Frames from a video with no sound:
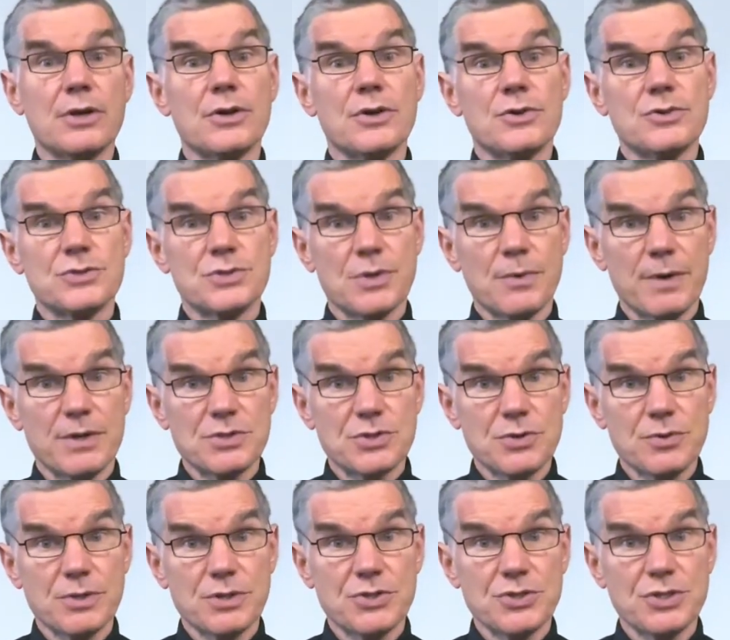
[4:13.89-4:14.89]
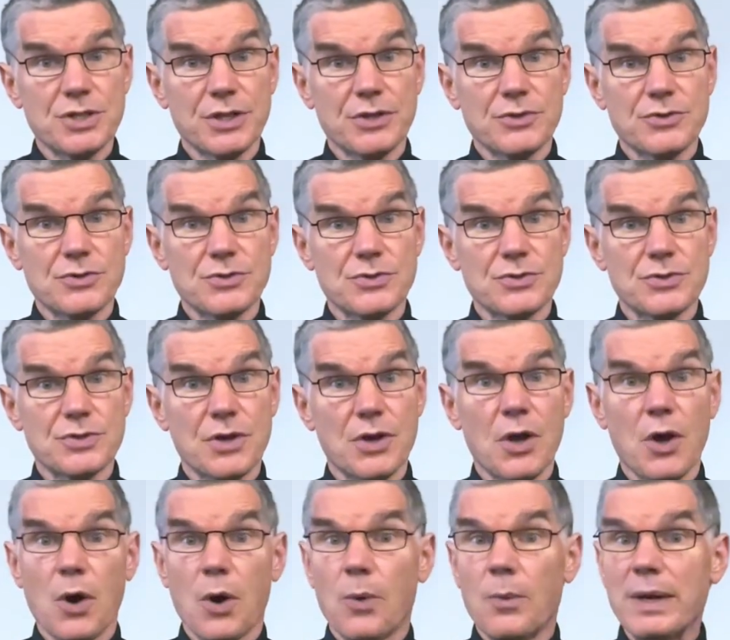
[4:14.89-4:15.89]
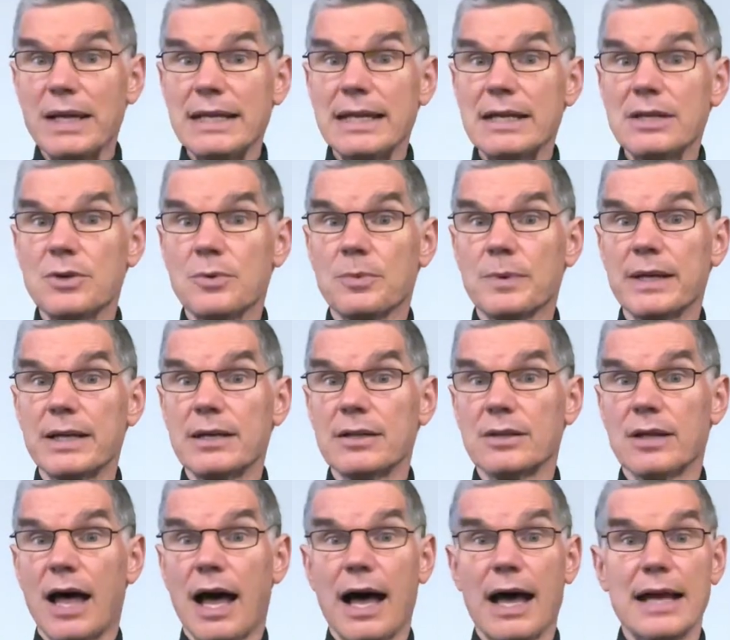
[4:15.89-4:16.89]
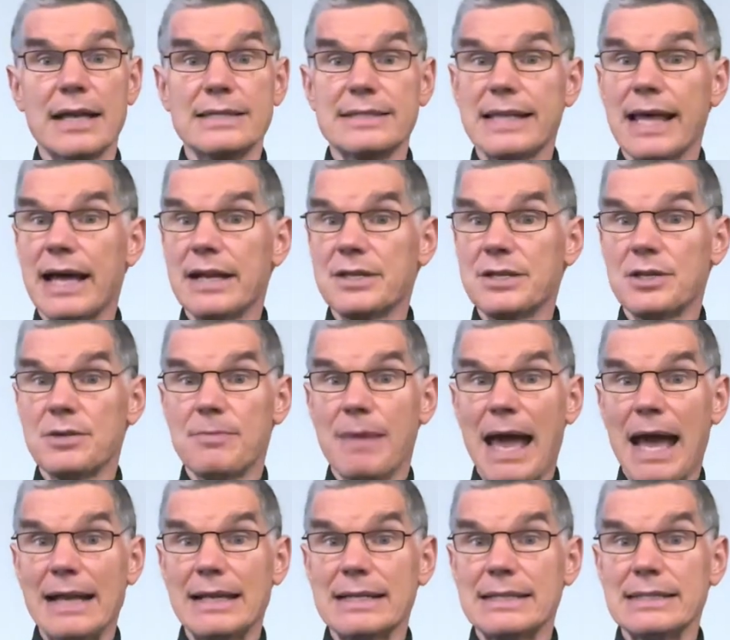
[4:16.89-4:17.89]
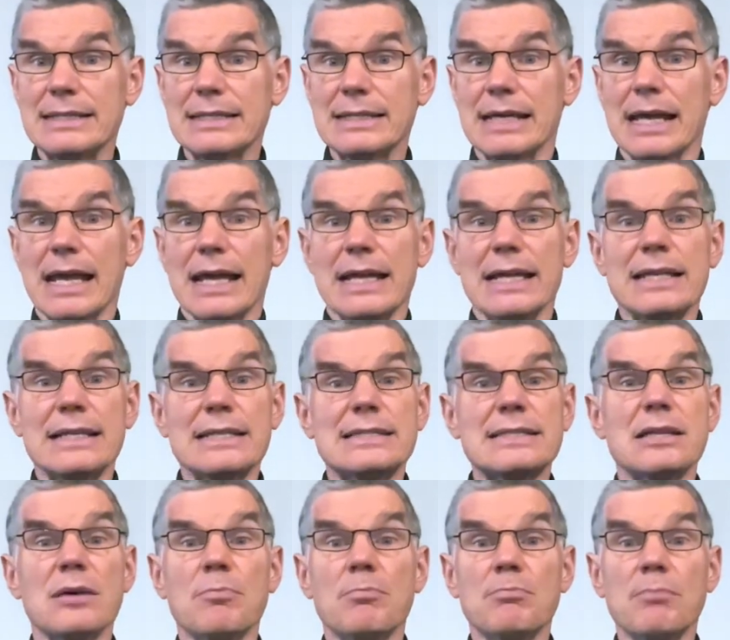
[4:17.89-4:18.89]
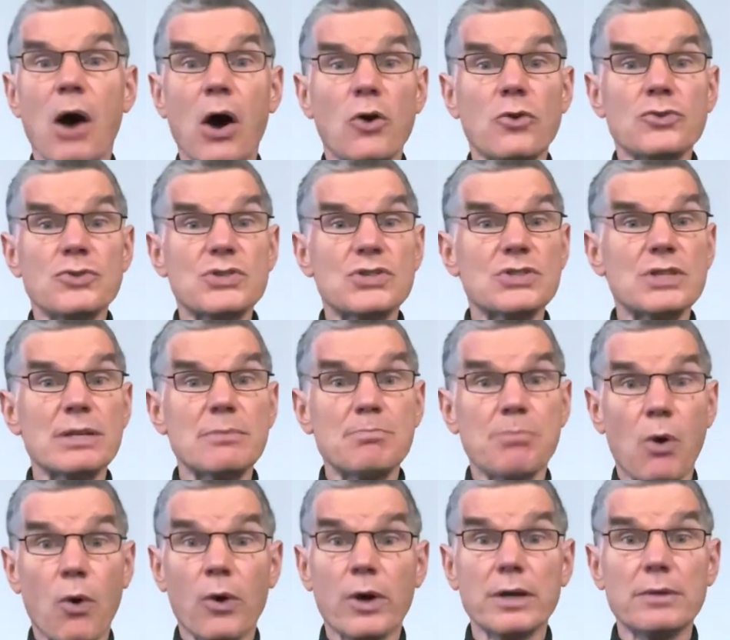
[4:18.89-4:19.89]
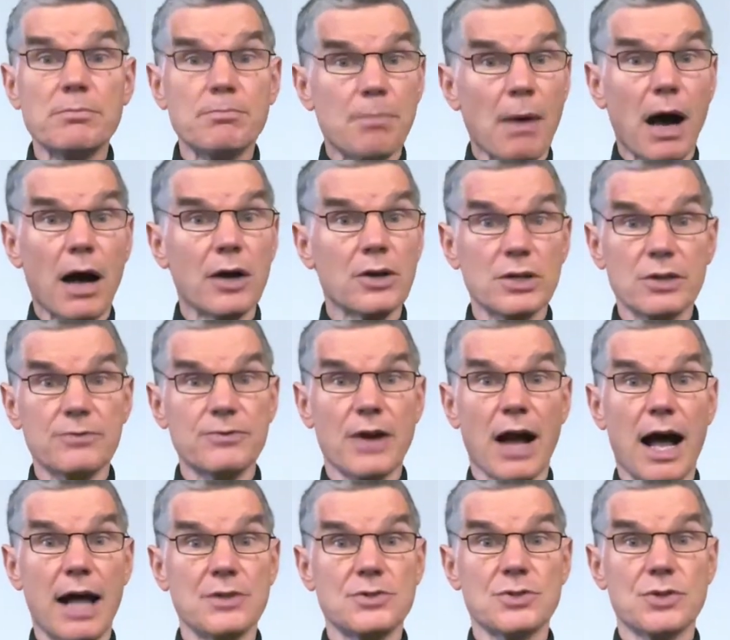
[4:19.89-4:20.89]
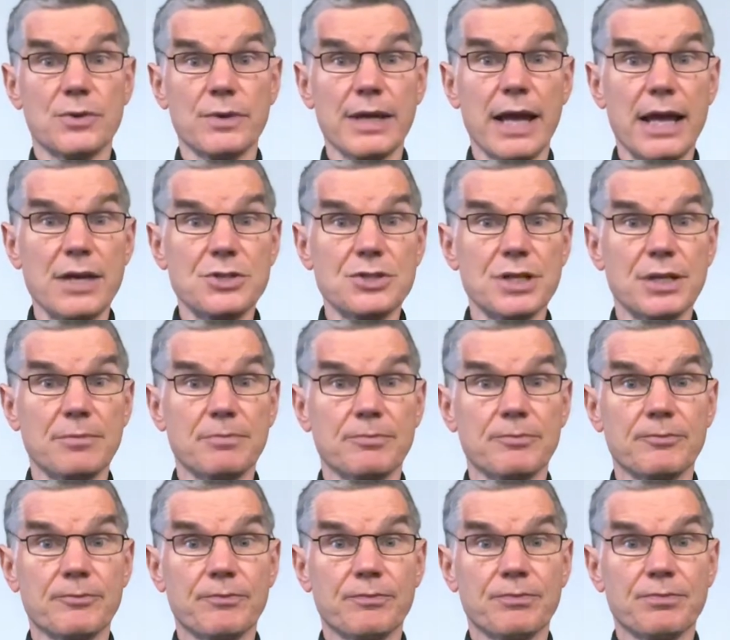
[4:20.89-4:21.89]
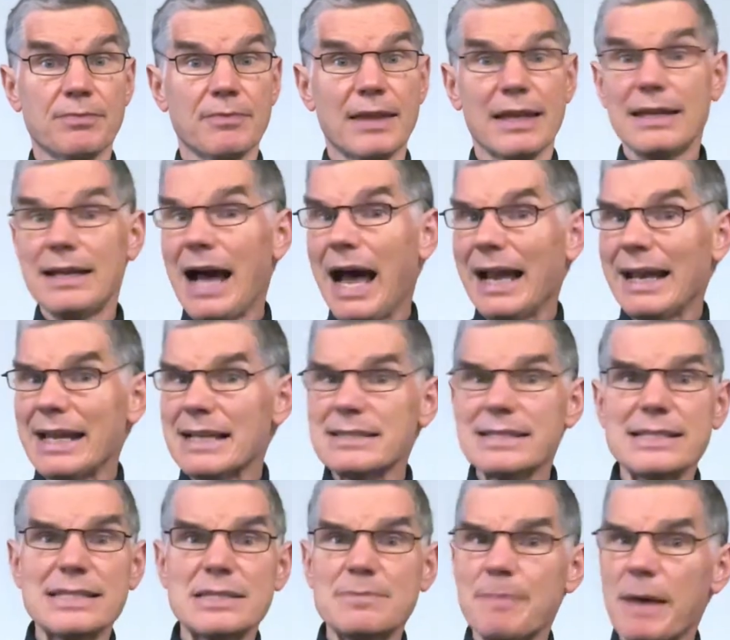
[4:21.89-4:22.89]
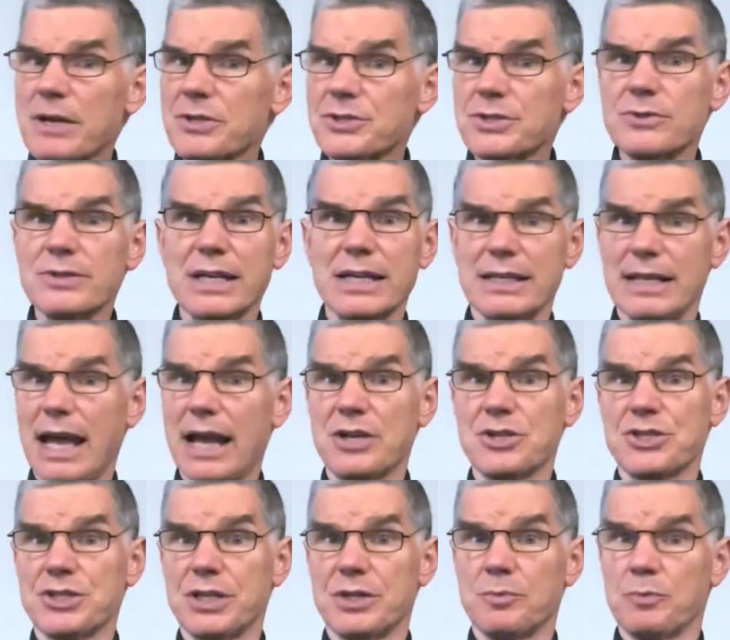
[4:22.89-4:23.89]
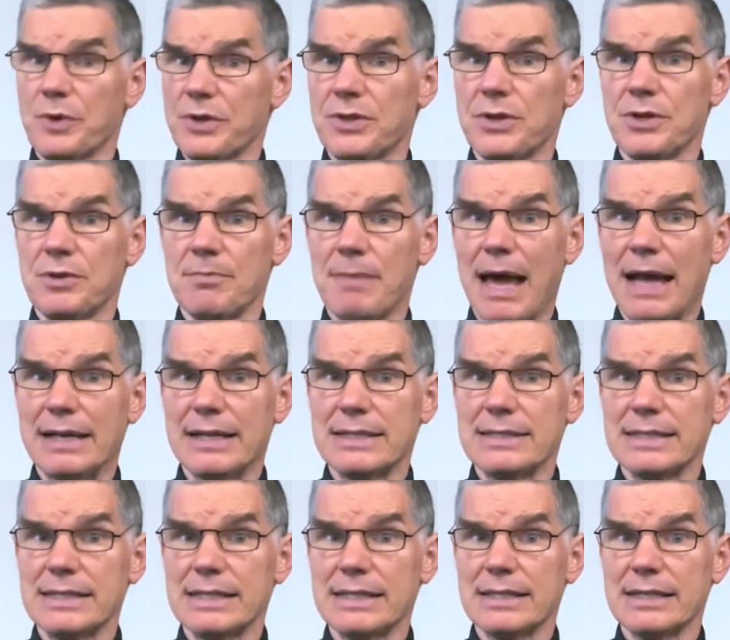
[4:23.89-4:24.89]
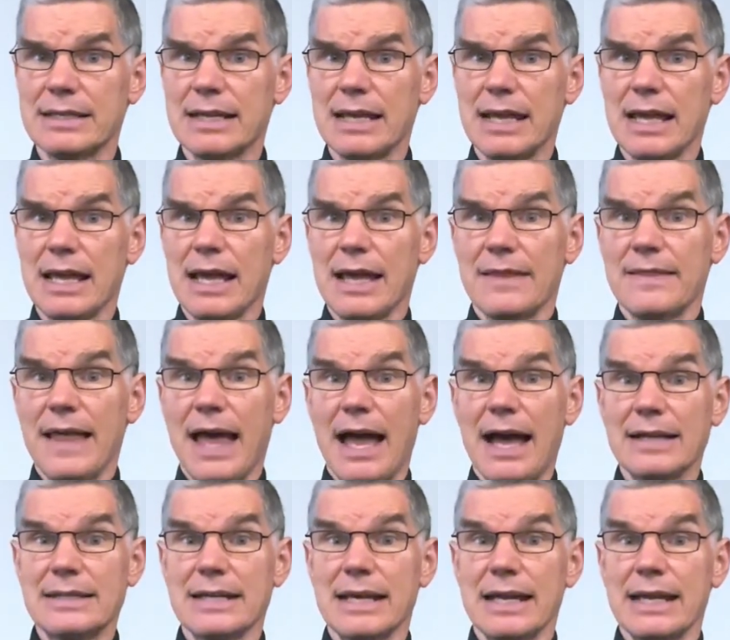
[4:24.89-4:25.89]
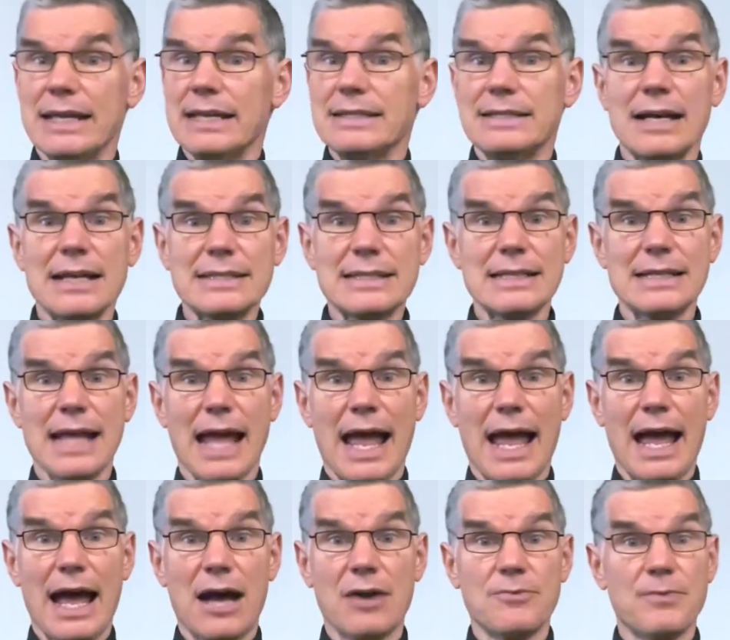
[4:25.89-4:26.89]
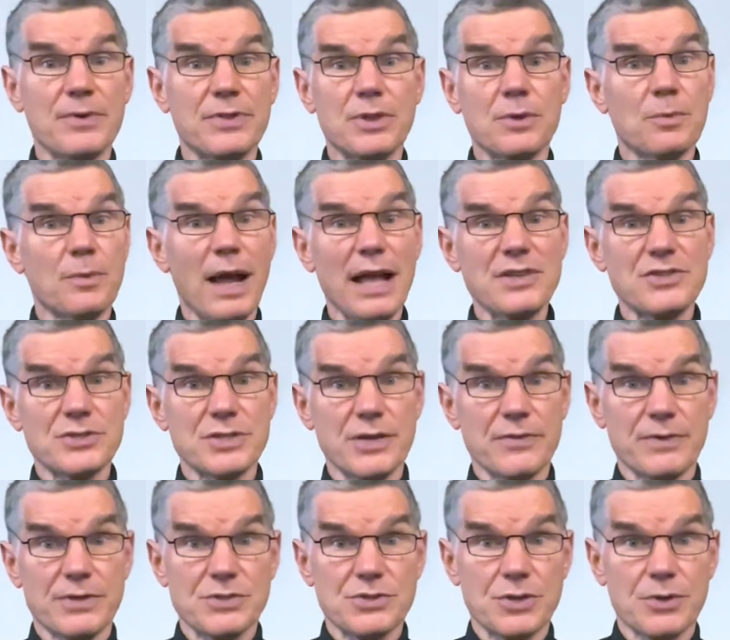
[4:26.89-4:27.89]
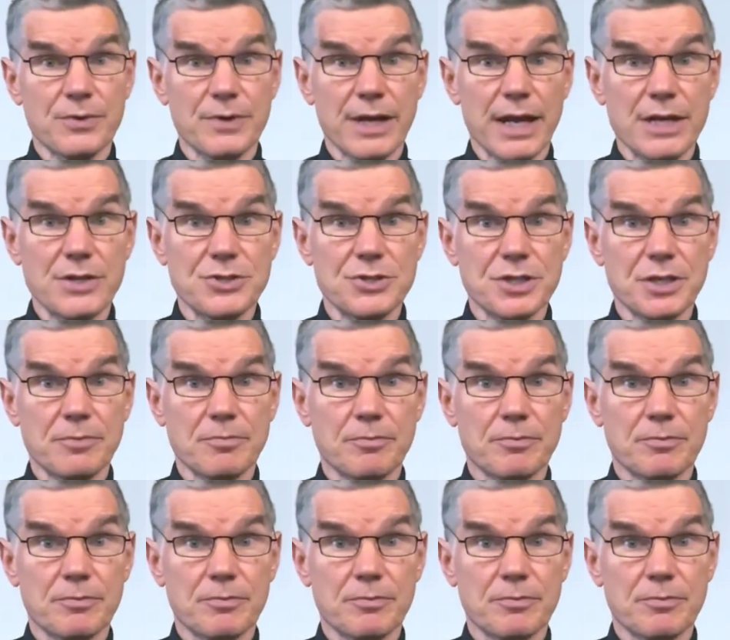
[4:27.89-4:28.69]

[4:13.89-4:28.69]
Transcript: So as Christians, we need to realize that humanity is the most important part of God's creation. God has a special connection with humanity that he doesn't have with the rest of his creation.